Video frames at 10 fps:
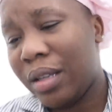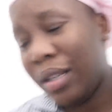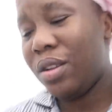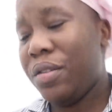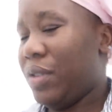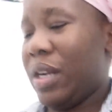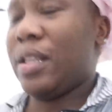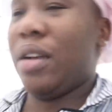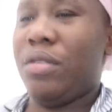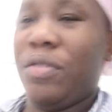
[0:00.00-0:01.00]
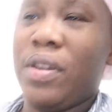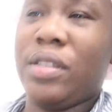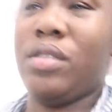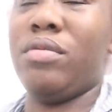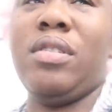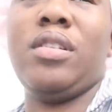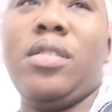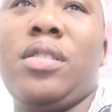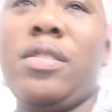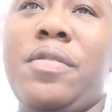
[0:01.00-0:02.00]
i don't even like that universal credit
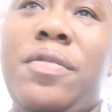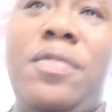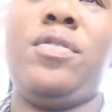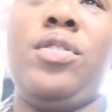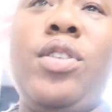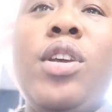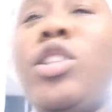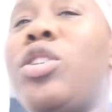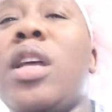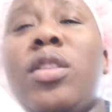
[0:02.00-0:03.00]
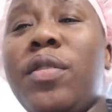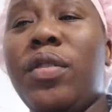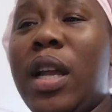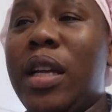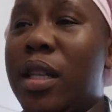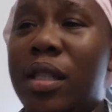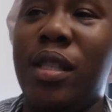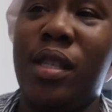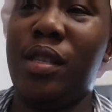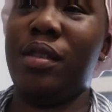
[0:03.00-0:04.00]
just, i ah. don't even like anything